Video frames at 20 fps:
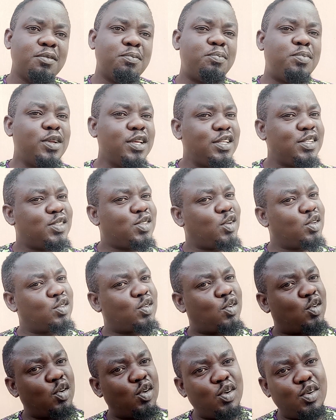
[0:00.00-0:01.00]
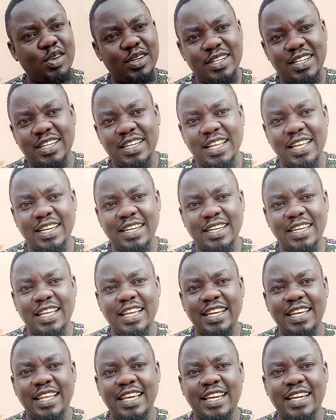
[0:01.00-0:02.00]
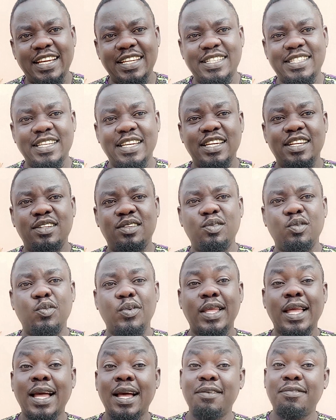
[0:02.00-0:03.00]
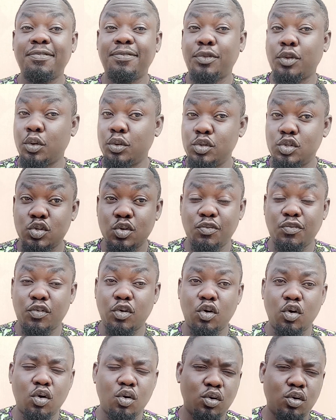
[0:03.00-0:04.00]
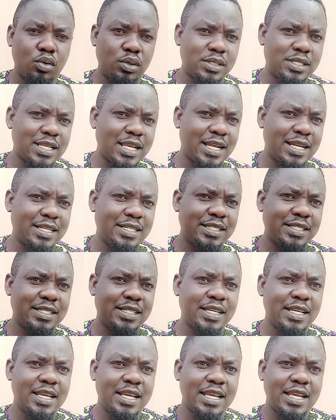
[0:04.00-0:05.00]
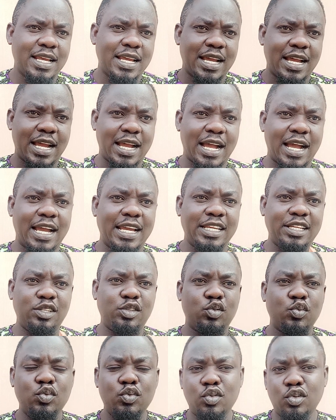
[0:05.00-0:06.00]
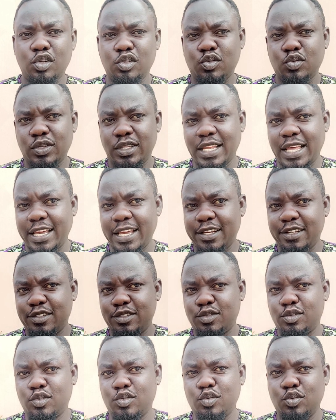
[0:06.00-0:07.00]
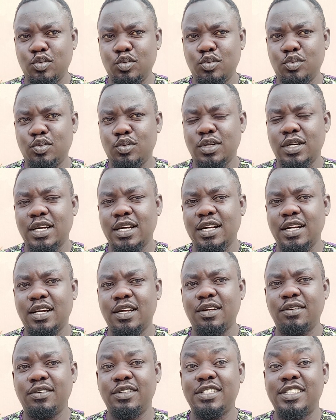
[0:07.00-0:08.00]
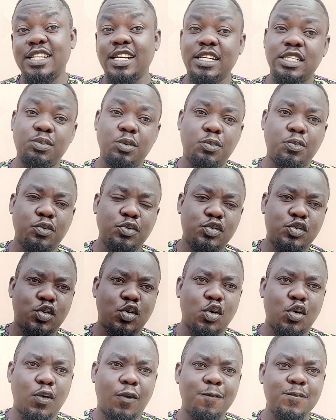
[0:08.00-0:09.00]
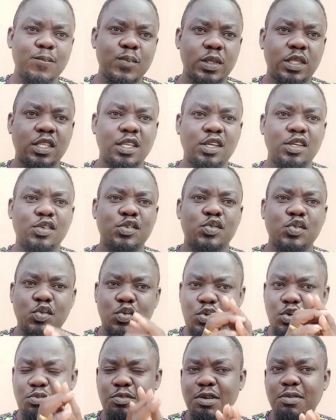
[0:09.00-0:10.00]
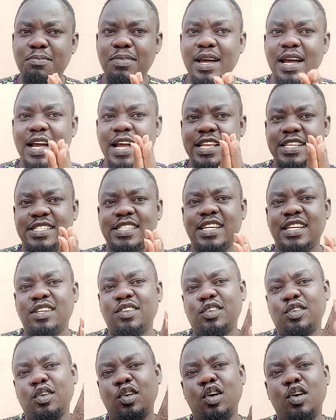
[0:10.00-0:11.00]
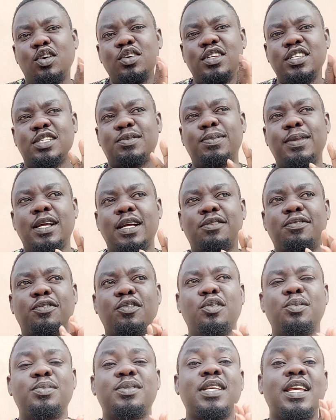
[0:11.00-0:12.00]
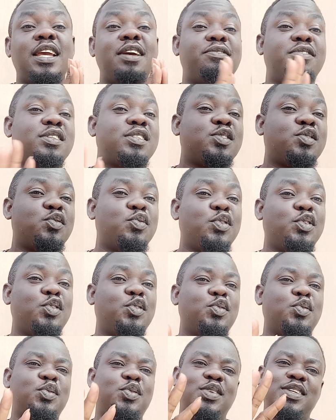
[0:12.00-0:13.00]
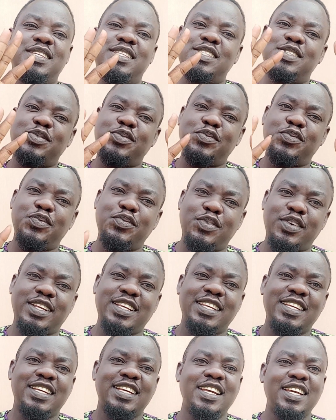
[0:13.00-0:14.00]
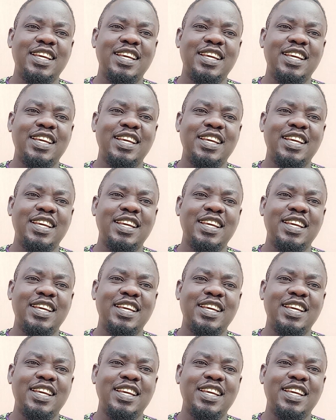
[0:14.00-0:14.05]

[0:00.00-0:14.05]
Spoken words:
Please don't call on the landline. Like I said, we have tons of calls, and I do not like to reject people's call. So remember, I said on all these platforms, everything we do it's free